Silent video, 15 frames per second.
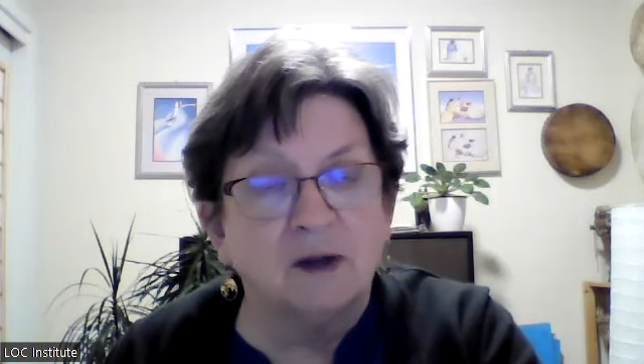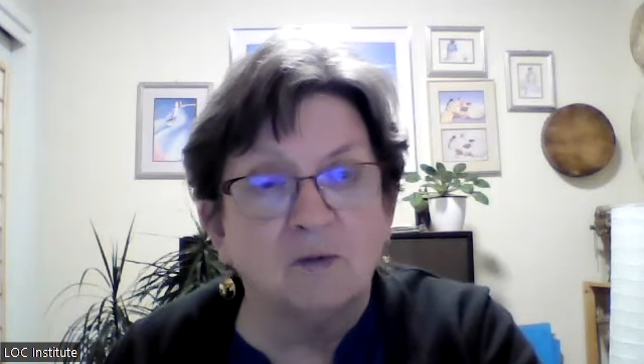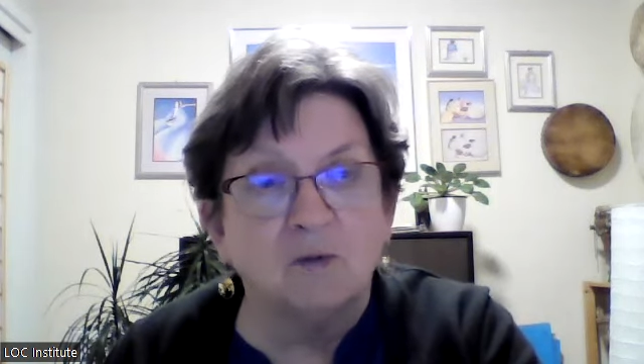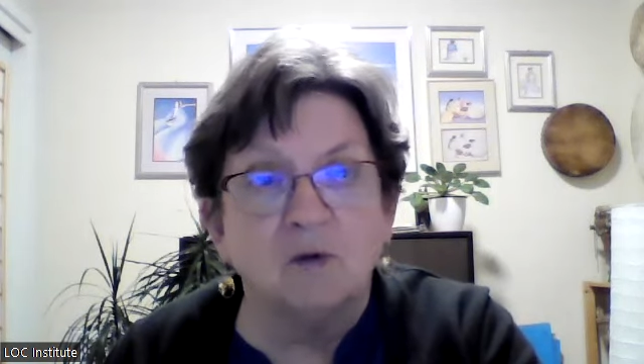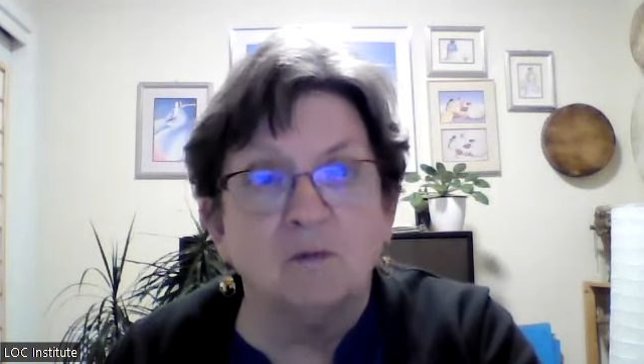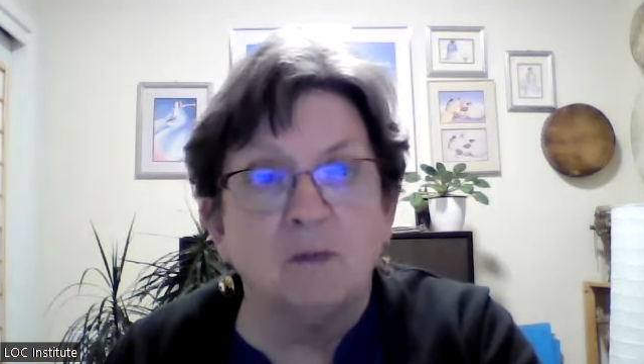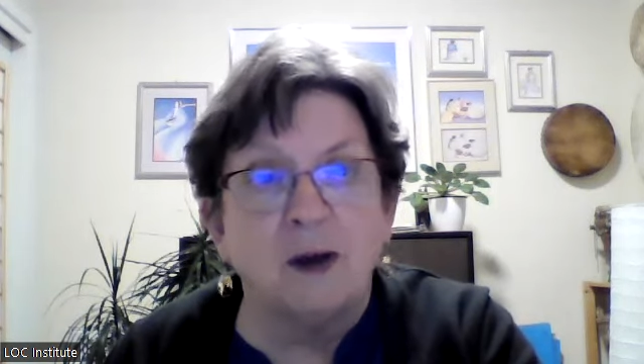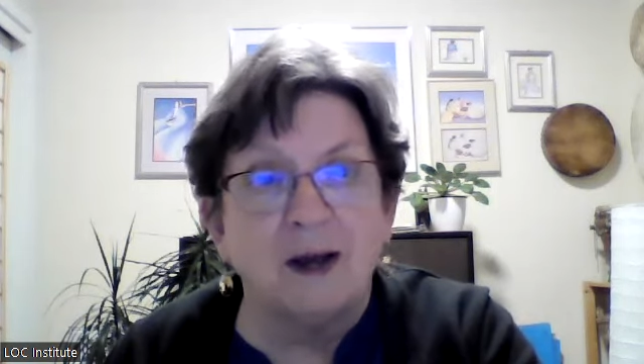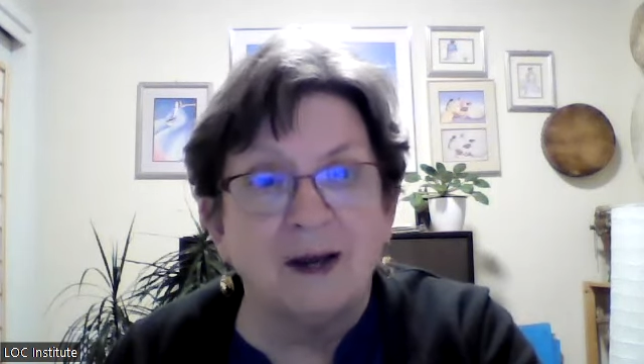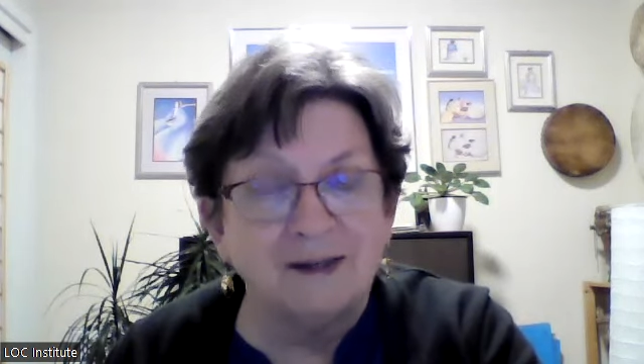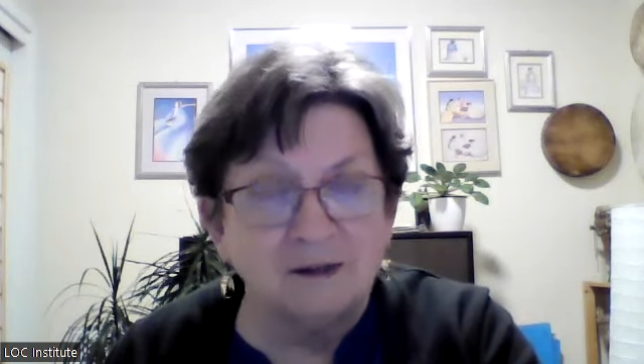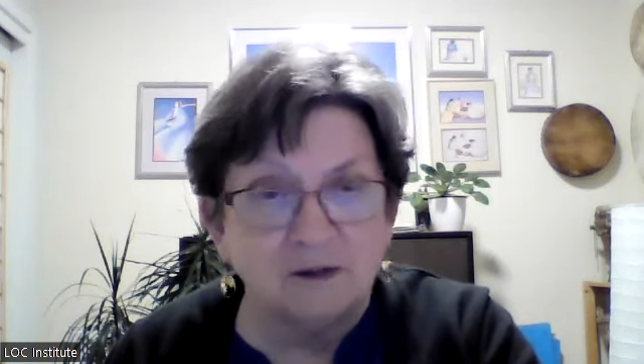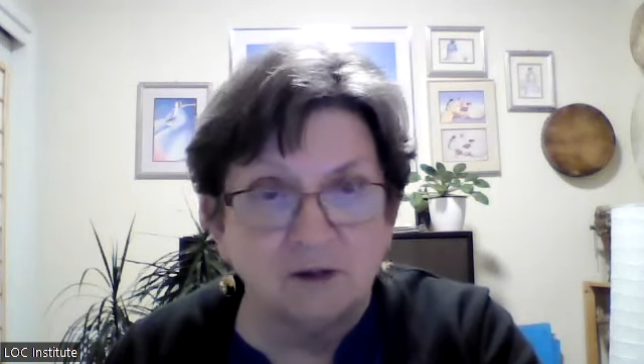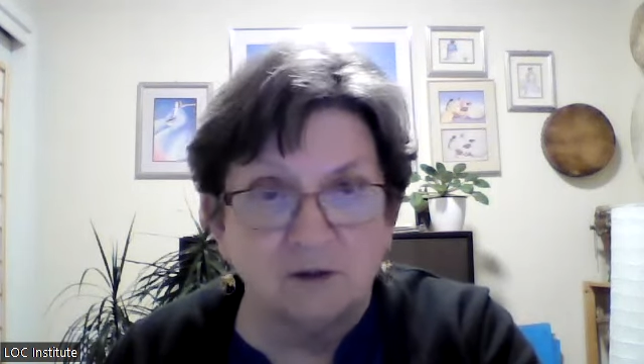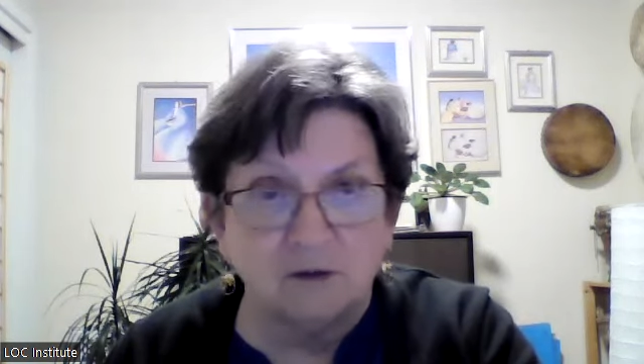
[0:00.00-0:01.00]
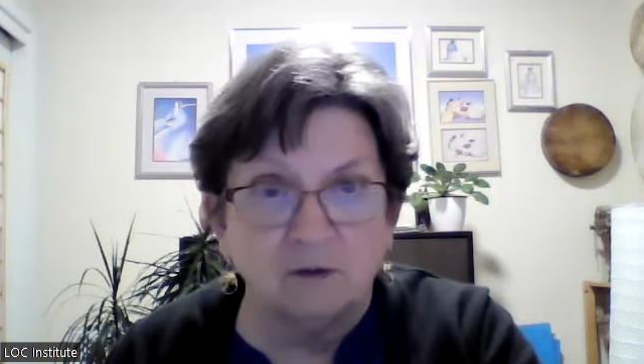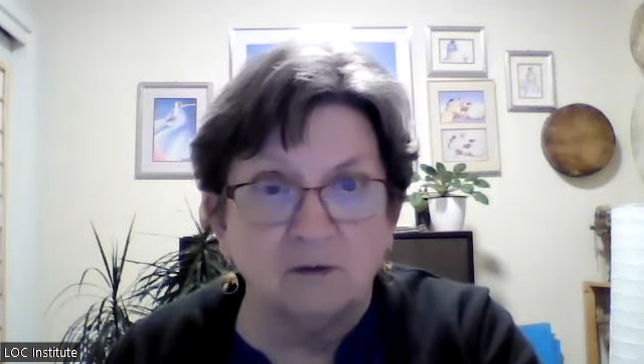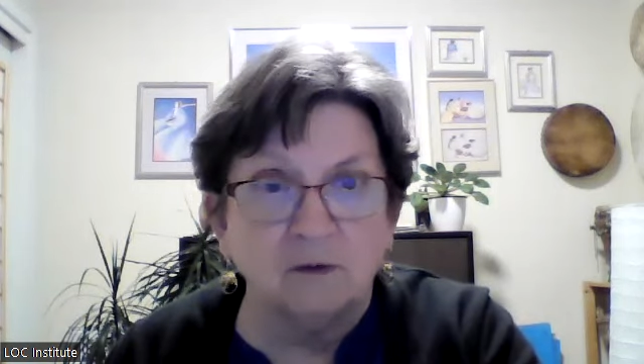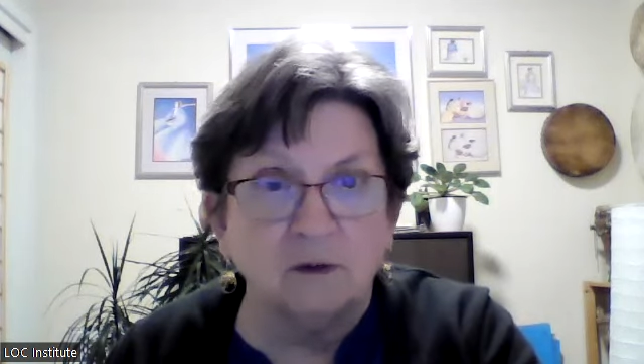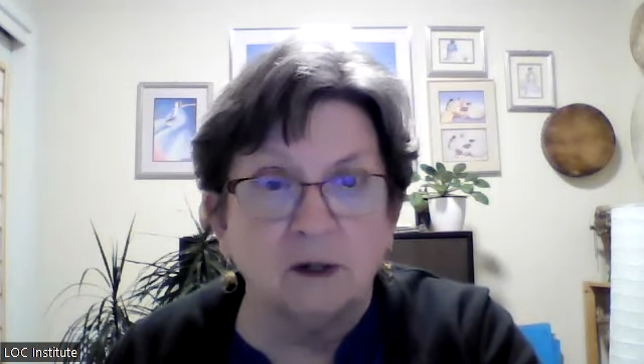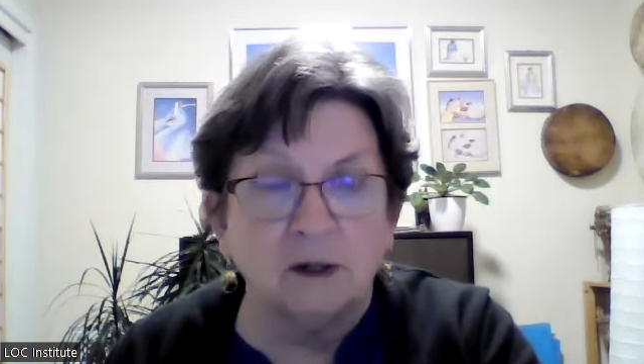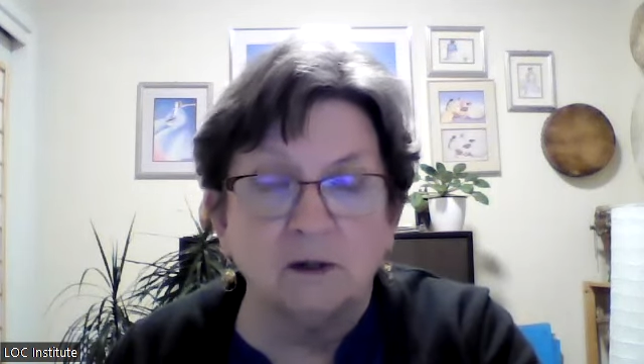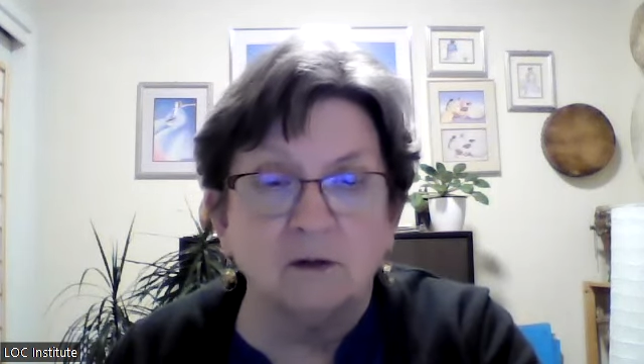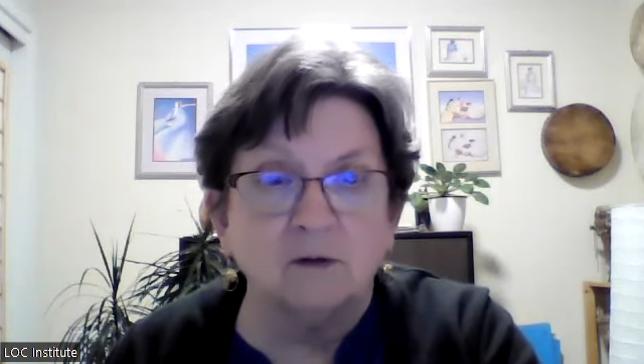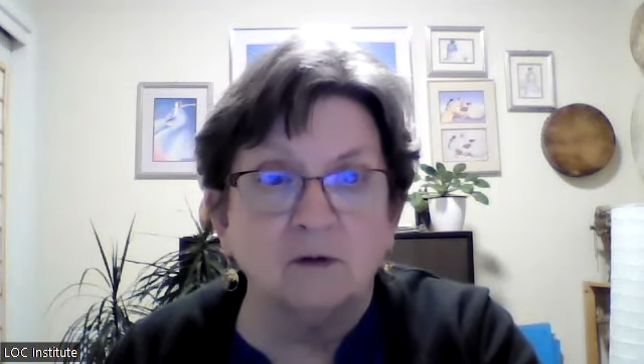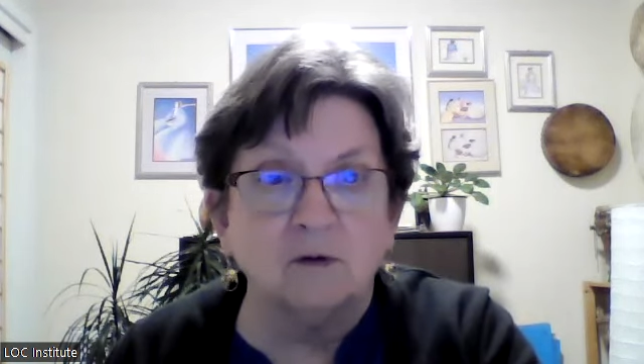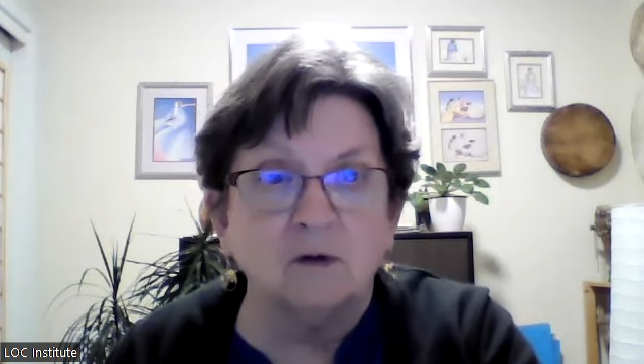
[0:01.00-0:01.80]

that will bind you and